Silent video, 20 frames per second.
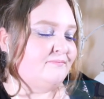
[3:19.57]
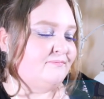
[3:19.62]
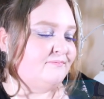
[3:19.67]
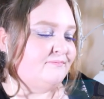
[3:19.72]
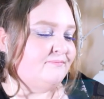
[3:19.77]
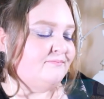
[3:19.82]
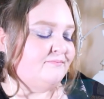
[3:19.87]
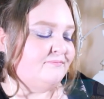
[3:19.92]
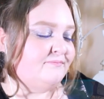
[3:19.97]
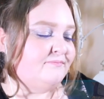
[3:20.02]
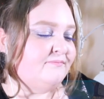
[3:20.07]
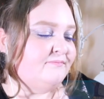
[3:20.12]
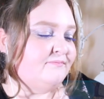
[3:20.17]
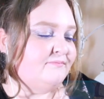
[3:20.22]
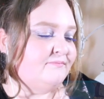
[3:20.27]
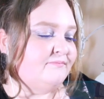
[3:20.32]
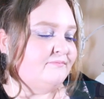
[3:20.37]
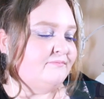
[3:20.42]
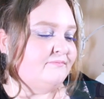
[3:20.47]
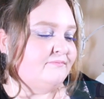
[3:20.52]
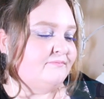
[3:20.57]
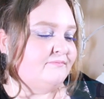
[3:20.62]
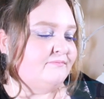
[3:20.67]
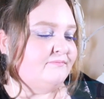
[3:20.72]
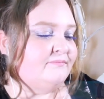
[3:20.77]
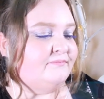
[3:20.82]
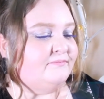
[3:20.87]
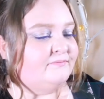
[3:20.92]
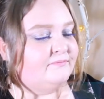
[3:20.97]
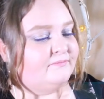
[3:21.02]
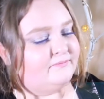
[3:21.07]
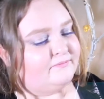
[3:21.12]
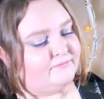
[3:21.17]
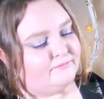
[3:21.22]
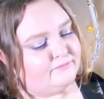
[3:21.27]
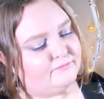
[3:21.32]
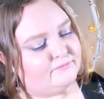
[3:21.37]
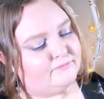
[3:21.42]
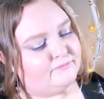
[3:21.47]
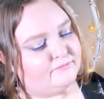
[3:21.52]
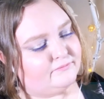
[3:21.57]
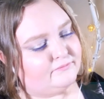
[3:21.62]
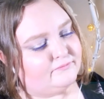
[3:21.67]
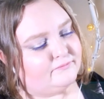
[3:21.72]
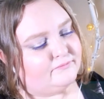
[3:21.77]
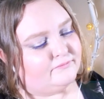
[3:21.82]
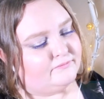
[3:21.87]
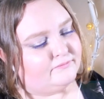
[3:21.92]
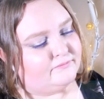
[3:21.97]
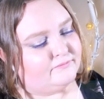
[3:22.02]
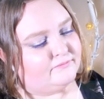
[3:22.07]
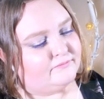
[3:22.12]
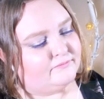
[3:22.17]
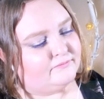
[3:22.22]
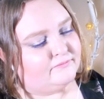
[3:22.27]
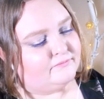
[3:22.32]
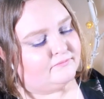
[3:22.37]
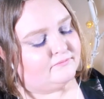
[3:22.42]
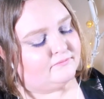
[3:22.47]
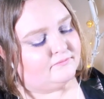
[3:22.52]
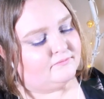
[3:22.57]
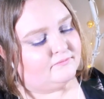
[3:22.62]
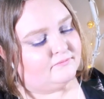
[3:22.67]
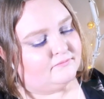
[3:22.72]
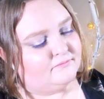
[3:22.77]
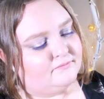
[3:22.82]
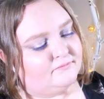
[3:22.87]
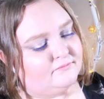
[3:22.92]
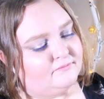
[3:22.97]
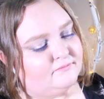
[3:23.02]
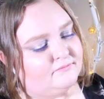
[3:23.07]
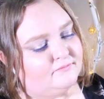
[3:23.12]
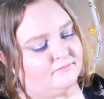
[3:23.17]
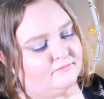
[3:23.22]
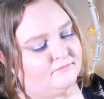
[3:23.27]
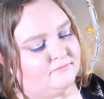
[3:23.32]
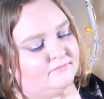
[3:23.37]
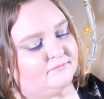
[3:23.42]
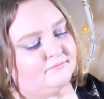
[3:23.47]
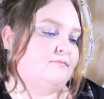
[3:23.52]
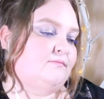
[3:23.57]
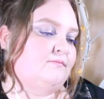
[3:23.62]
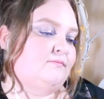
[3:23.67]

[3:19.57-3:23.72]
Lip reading: No one is speaking in this clip.